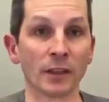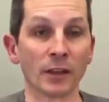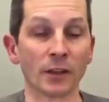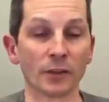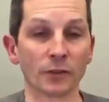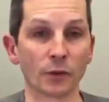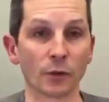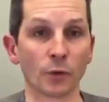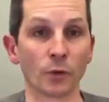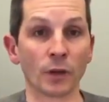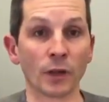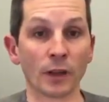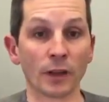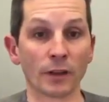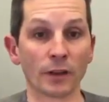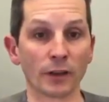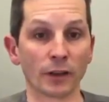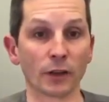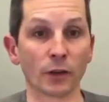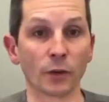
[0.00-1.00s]
So
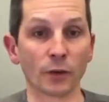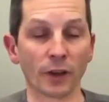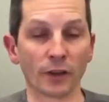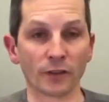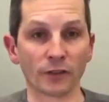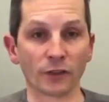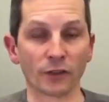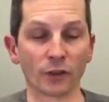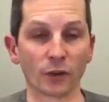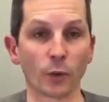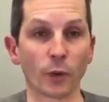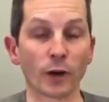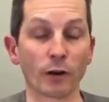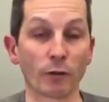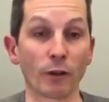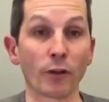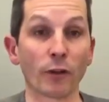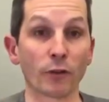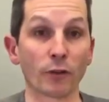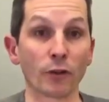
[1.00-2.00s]
there you go, that's just a quick
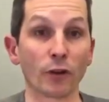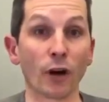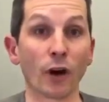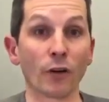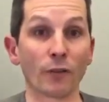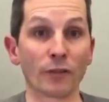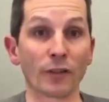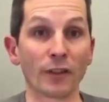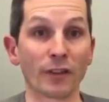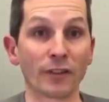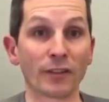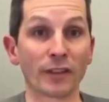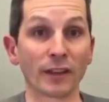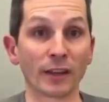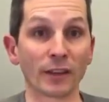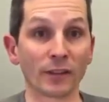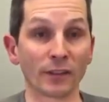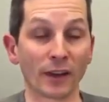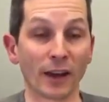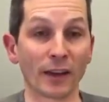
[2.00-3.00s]
run through of the
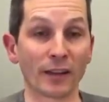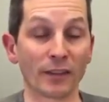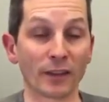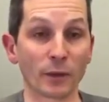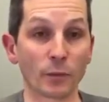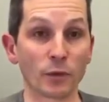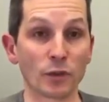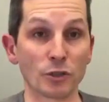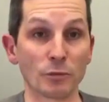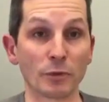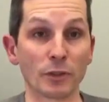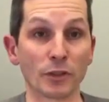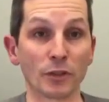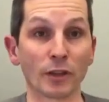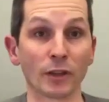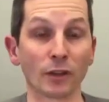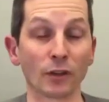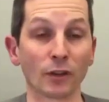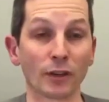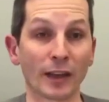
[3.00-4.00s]
things I think we should be
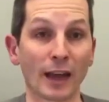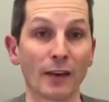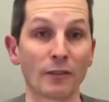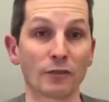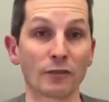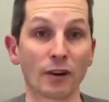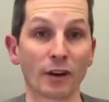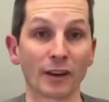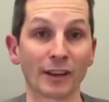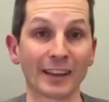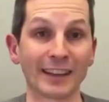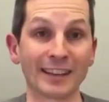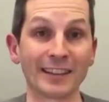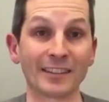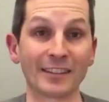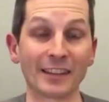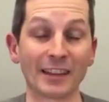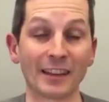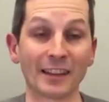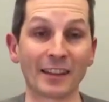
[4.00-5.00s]
doing to look after our kids'
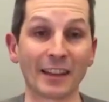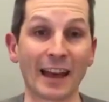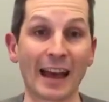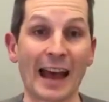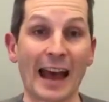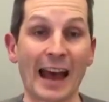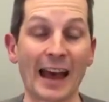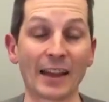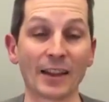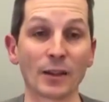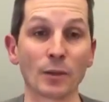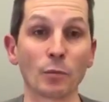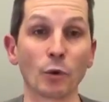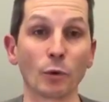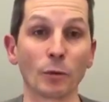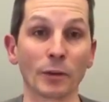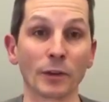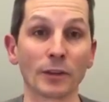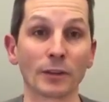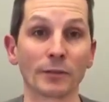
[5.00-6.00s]
teeth at the
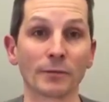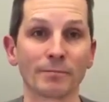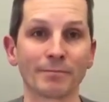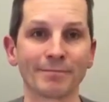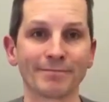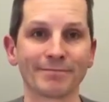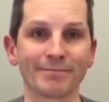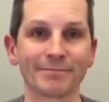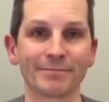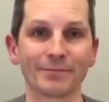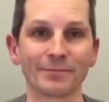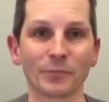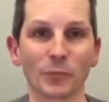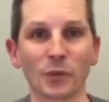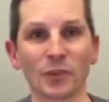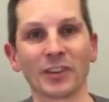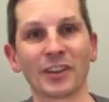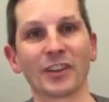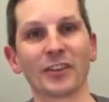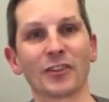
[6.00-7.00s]
moment. We'll
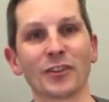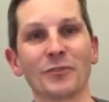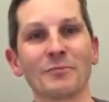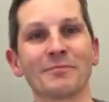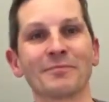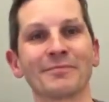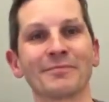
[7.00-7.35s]
see you soon.